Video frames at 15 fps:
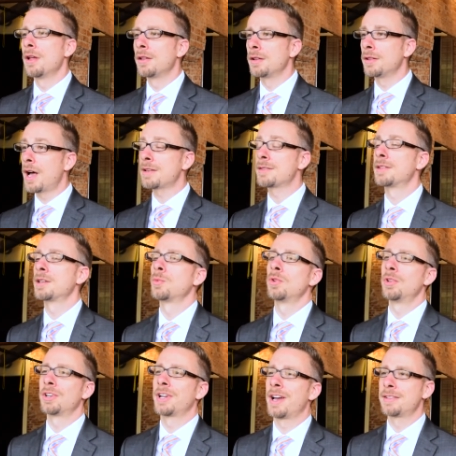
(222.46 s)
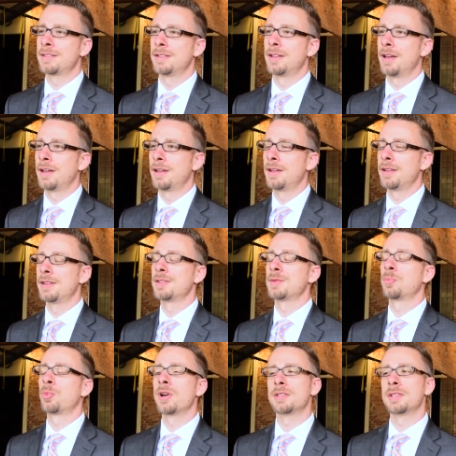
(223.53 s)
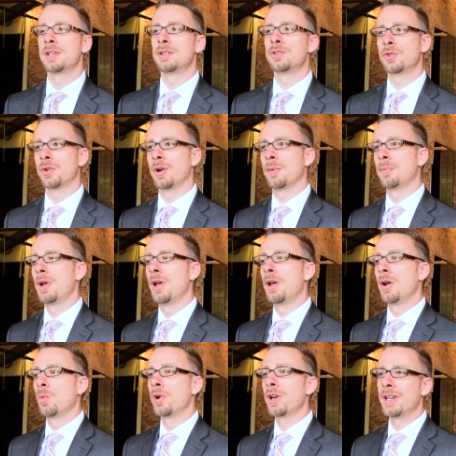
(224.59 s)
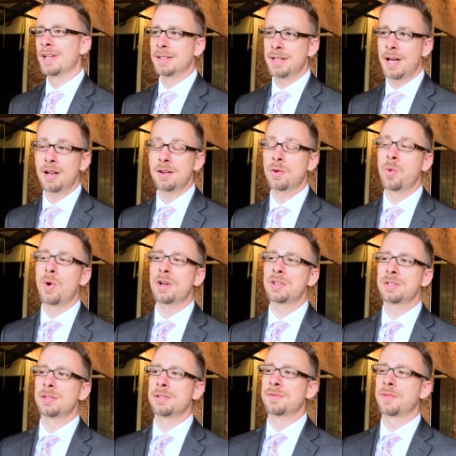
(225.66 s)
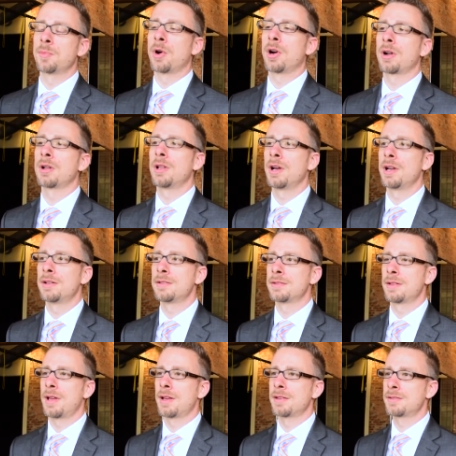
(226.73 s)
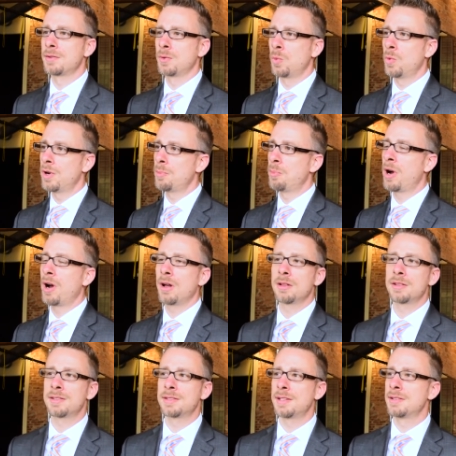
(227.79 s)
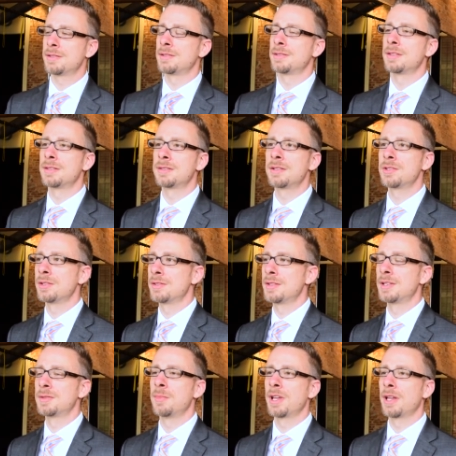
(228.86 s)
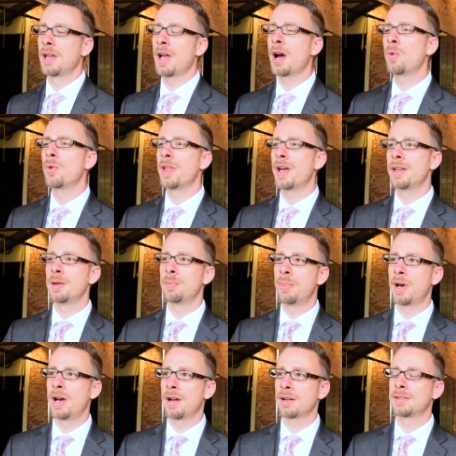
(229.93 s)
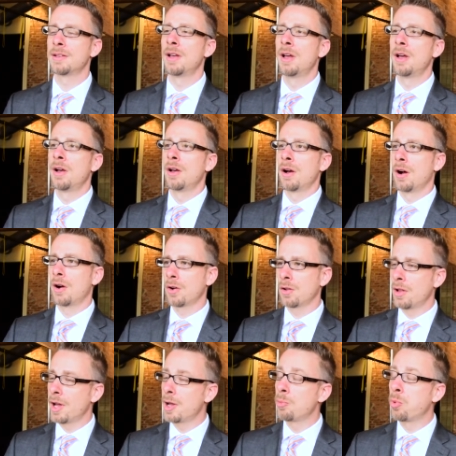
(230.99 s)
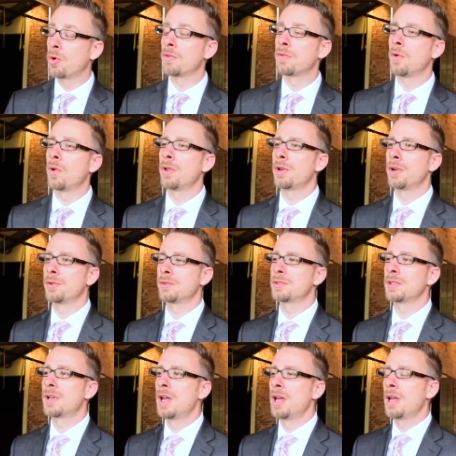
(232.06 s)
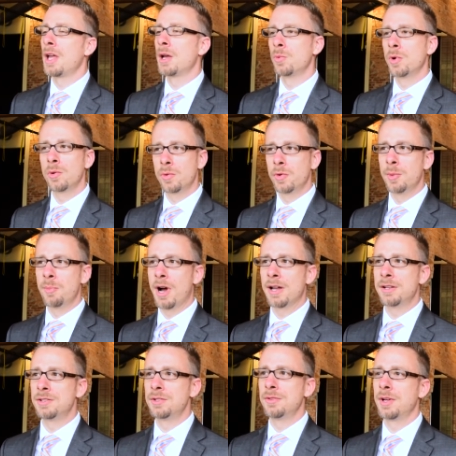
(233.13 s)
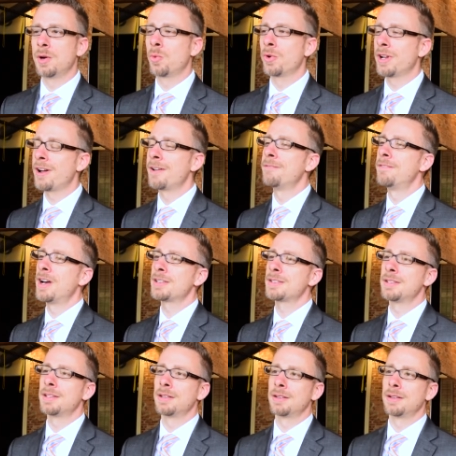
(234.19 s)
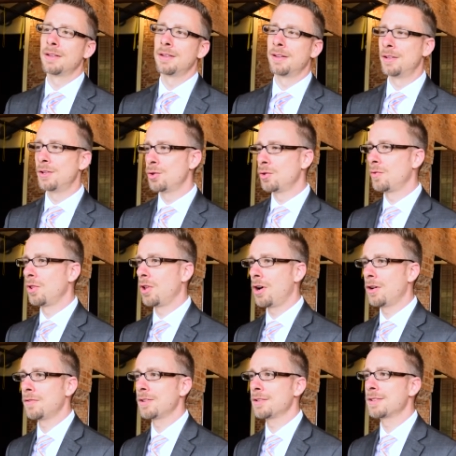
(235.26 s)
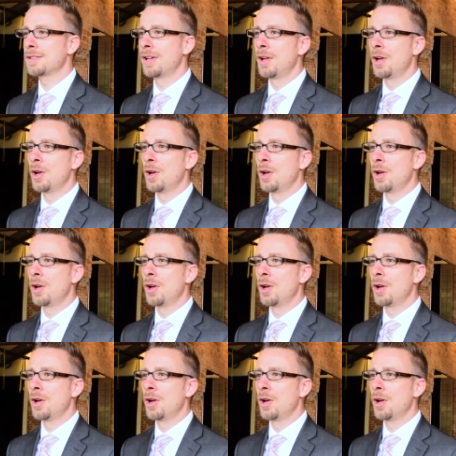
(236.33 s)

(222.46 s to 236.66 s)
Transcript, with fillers: The last thing we'll look at today is President Trump. We're getting a lot of questions from our clients as to what policies and decisions he's making. How will that impact our client portfolios? And we would remind you that we're not investing in the Oval Office.